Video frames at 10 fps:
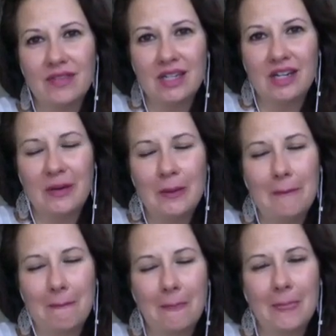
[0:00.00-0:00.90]

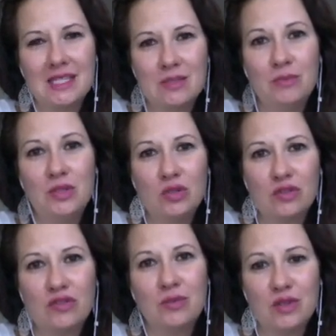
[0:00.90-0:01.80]
It's a
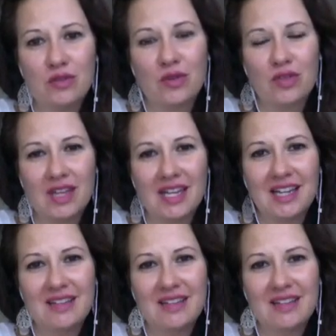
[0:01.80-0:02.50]
beautiful, beautiful thing.